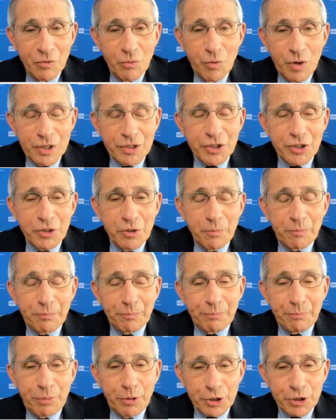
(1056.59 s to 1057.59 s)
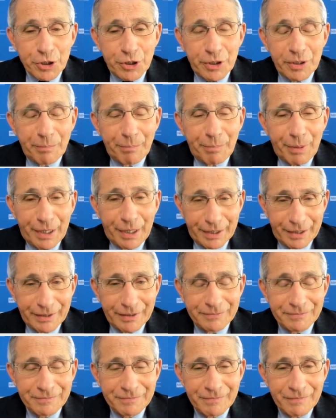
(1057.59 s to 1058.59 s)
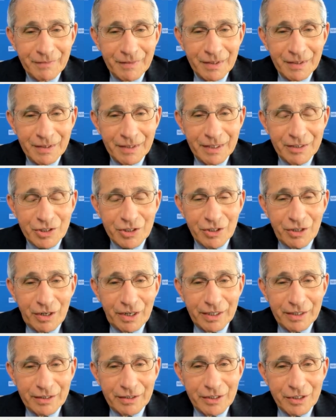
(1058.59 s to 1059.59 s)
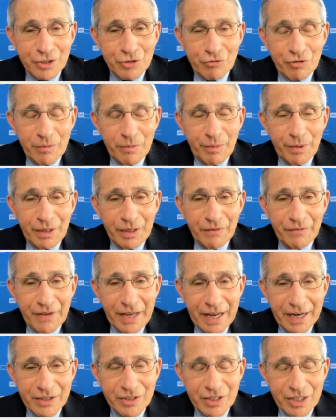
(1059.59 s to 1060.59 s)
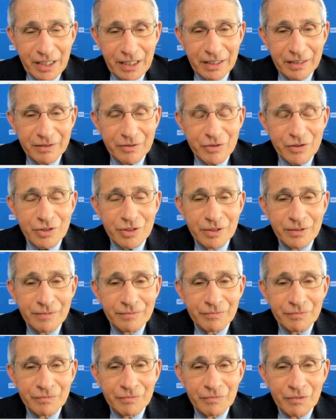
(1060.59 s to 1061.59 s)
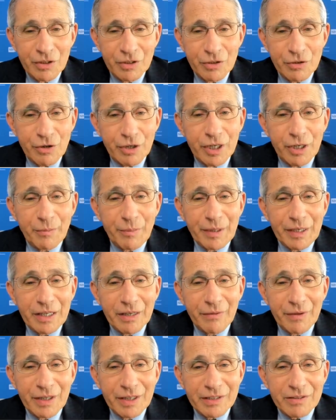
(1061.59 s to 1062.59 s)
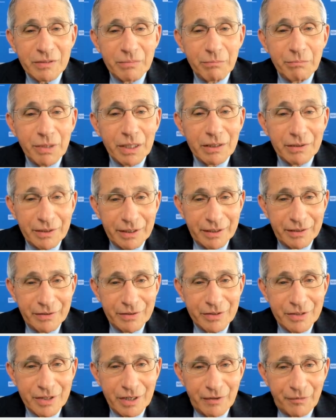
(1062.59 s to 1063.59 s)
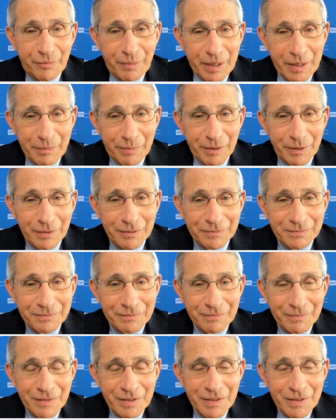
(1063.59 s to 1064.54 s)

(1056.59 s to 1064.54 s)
Once you push the button and start distributing vaccines, you're going to be giving it to millions of people.